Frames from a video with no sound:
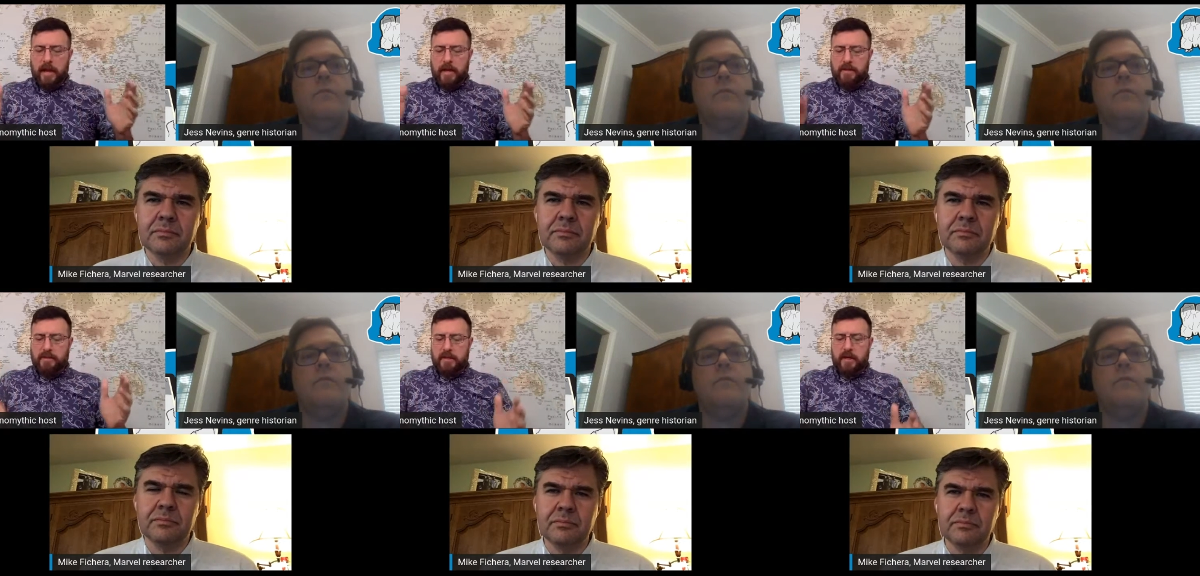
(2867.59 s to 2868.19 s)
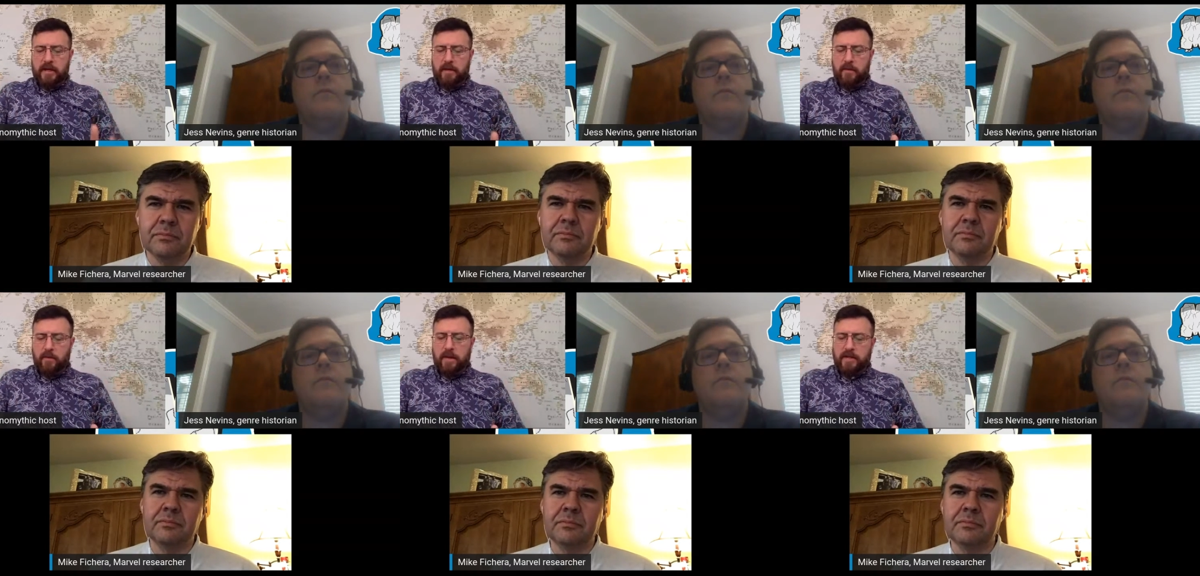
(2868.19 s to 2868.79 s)
Speaker 1: and
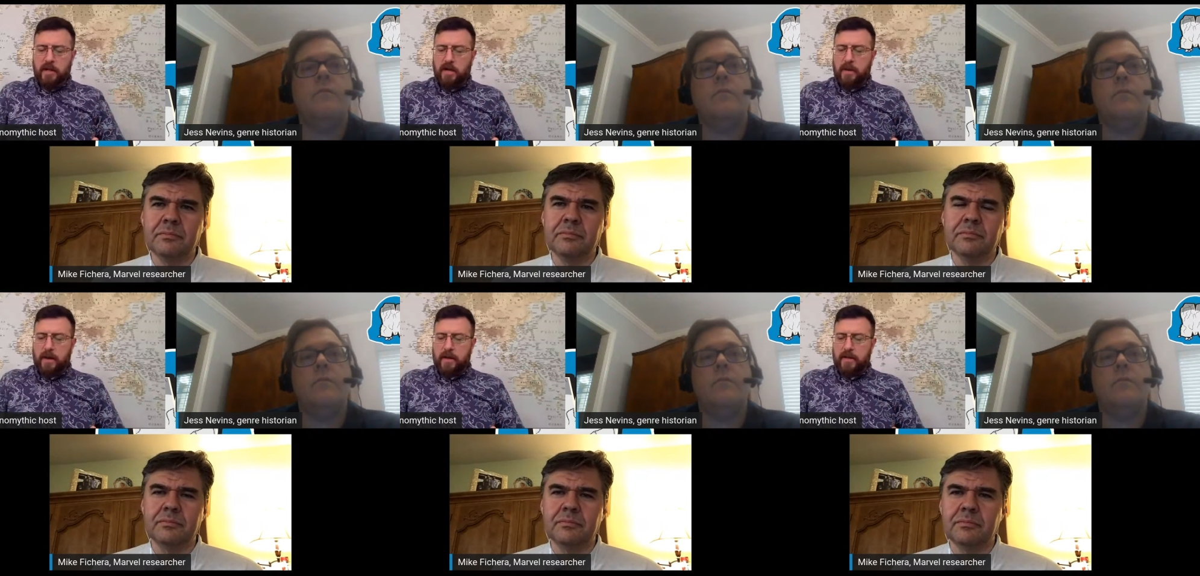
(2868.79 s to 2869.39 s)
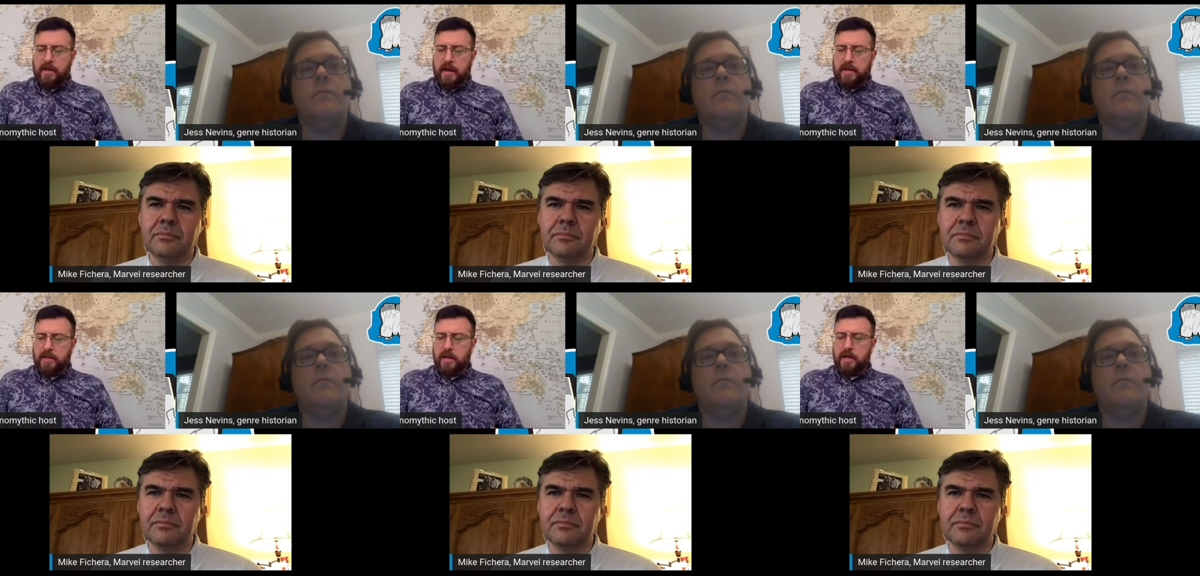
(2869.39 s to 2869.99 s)
um, when I talk about it,
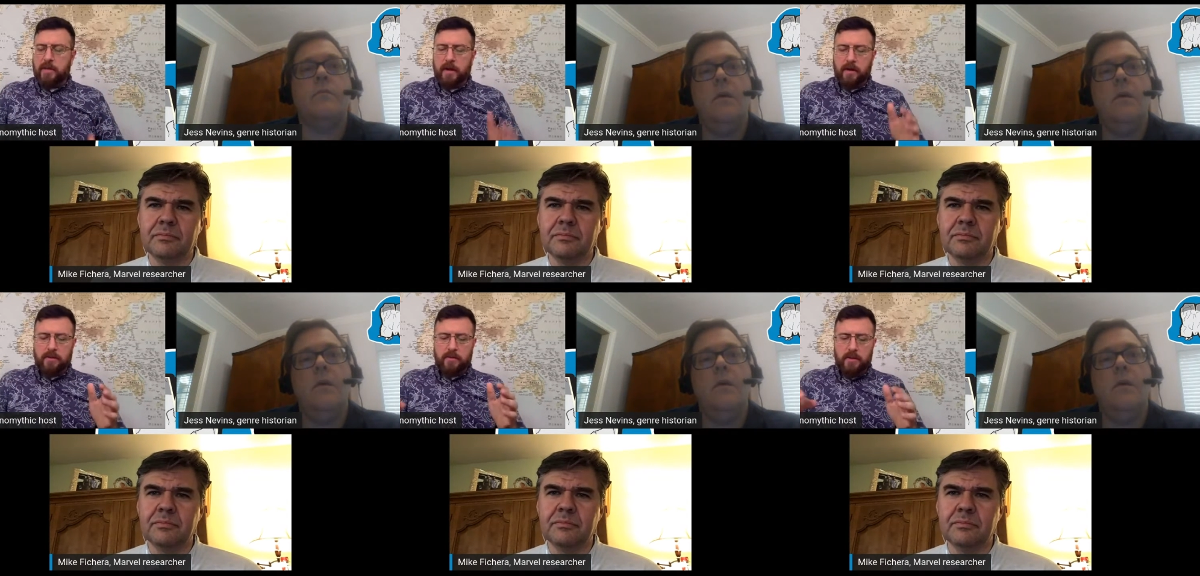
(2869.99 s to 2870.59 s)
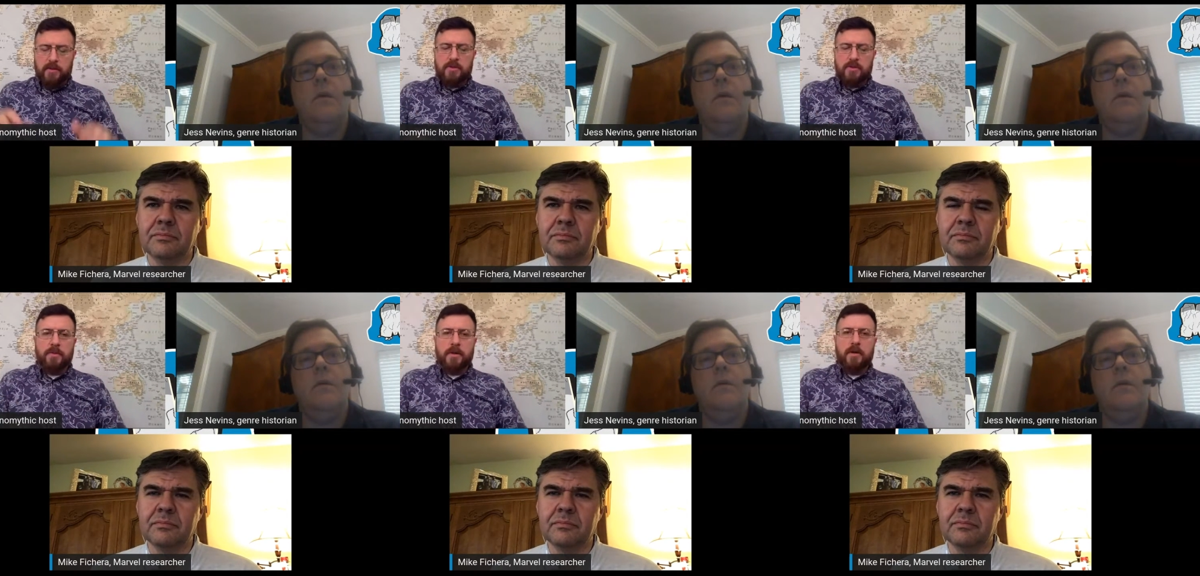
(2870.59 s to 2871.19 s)
I talk about
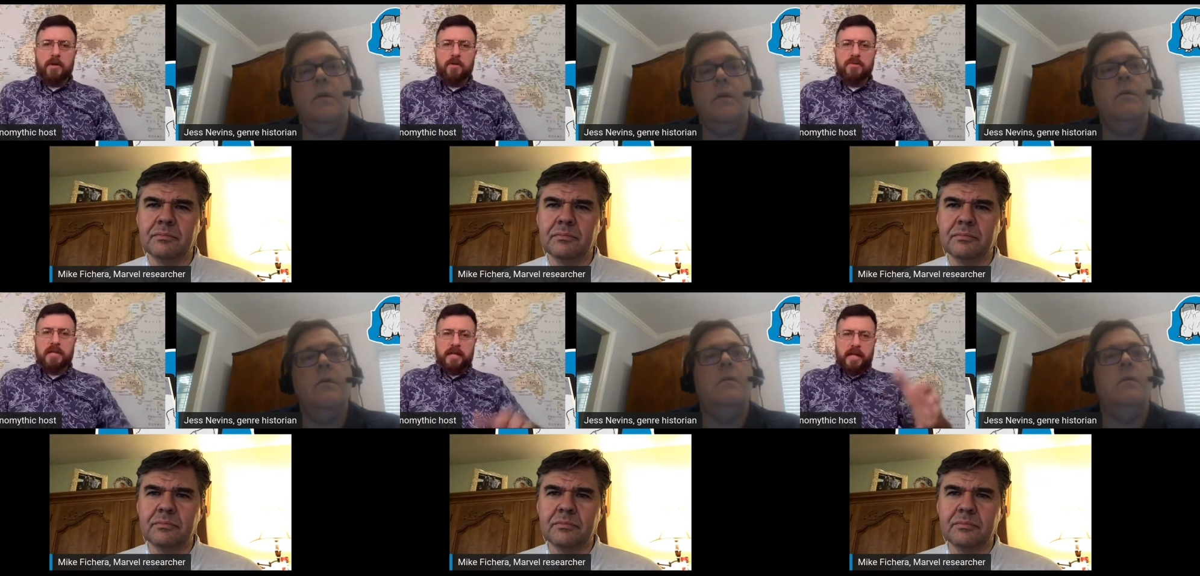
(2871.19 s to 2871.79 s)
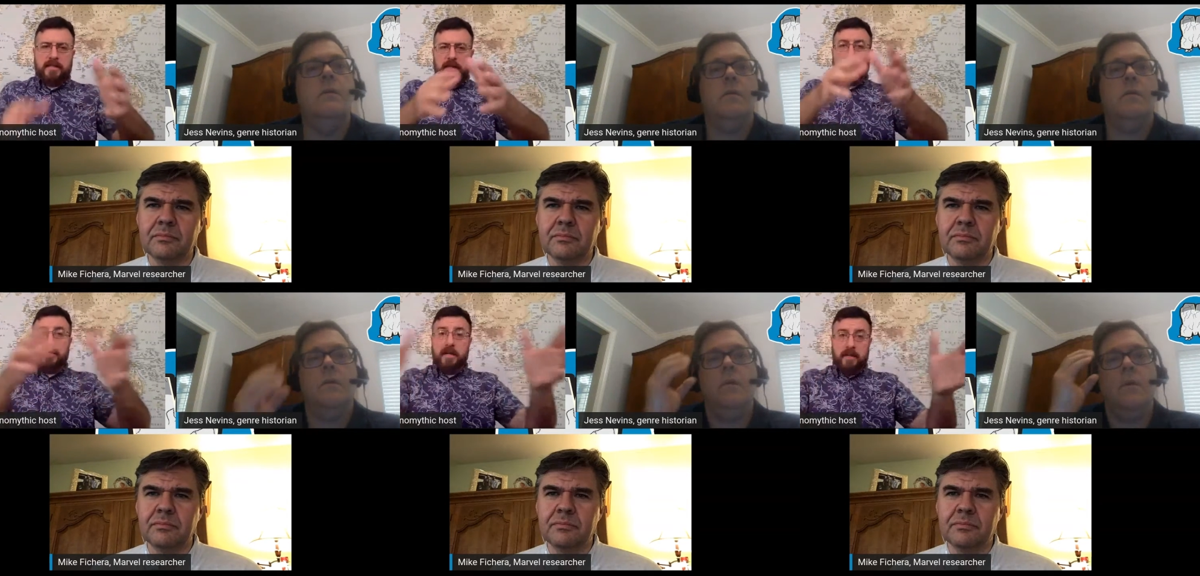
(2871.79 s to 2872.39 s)
superheroes and, and,
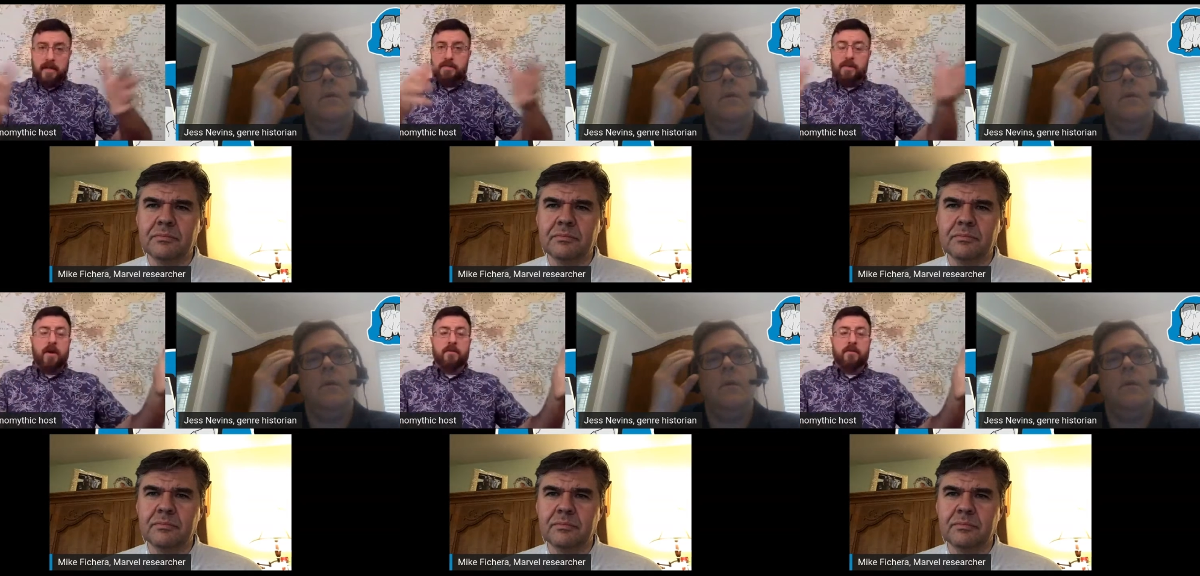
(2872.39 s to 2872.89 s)
this idea that it's